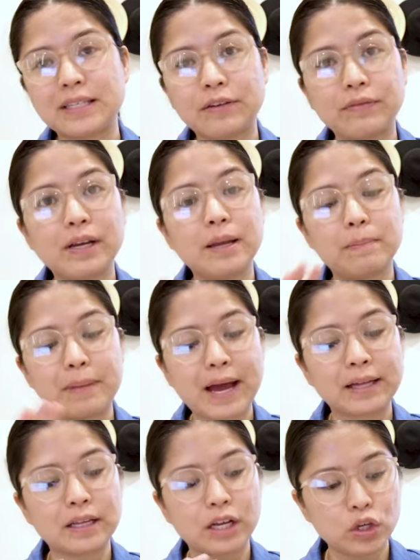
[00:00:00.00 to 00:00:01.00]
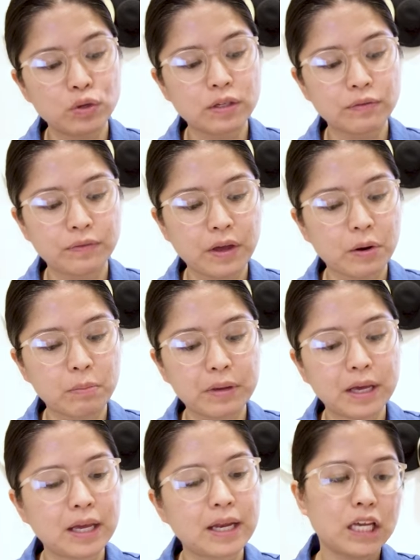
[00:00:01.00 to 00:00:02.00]
definitely a bag that I use a fair
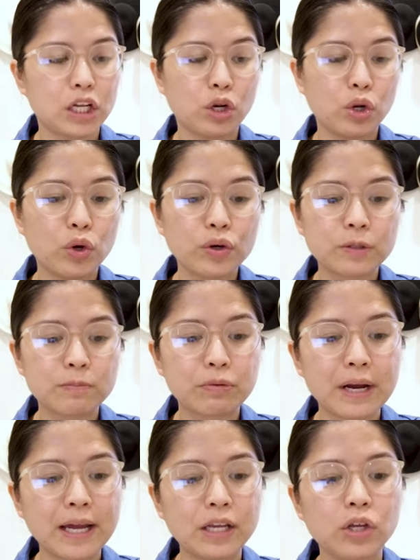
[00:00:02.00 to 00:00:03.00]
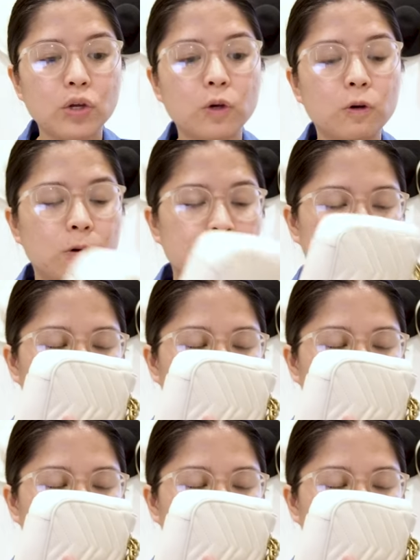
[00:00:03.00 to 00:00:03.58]
bit. It looks brand new.